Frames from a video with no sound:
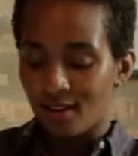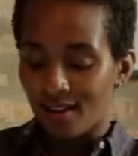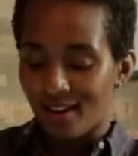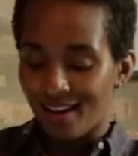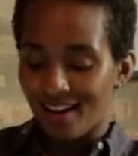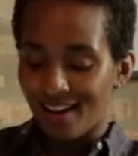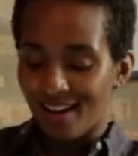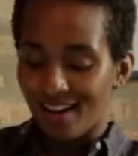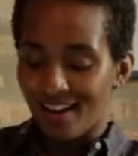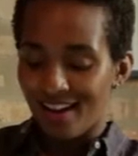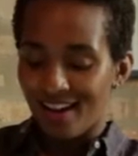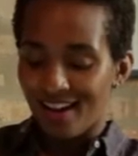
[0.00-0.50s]

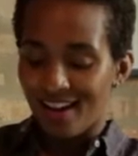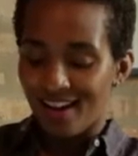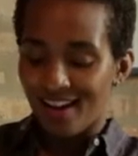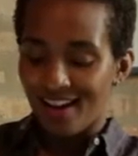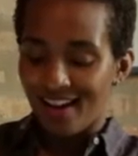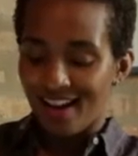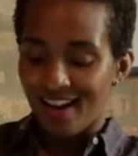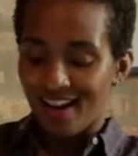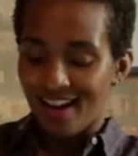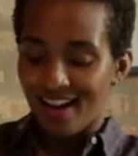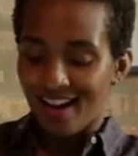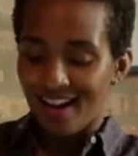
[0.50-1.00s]

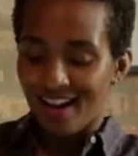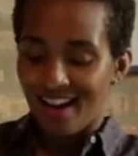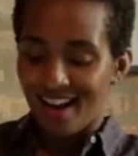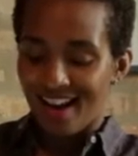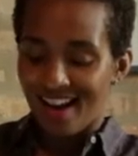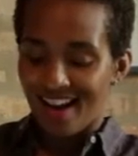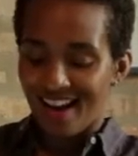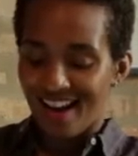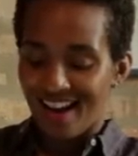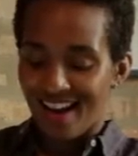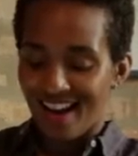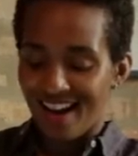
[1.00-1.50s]
I
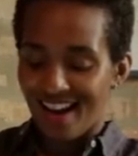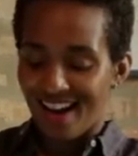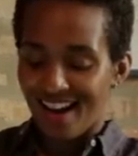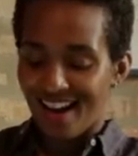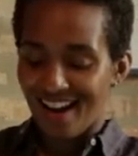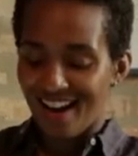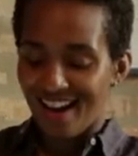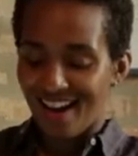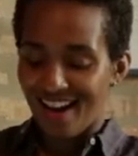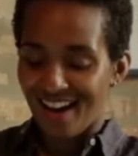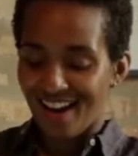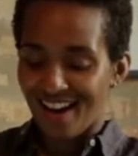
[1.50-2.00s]
am a
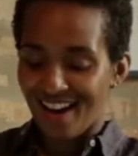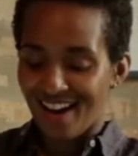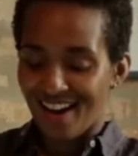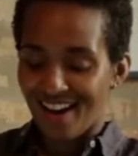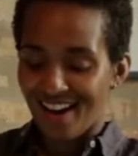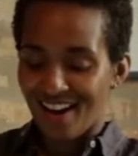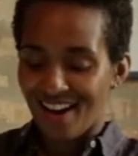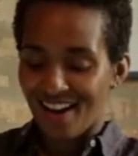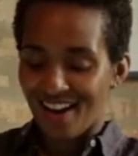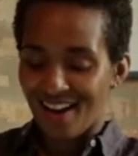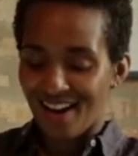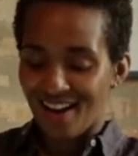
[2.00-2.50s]
sucker for
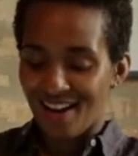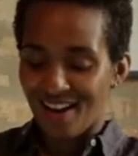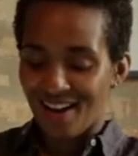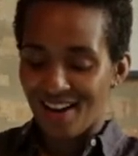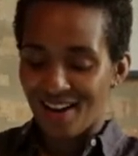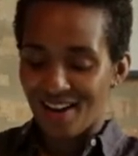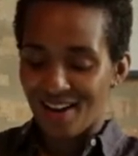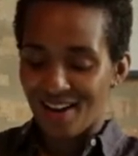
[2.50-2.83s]
comfort.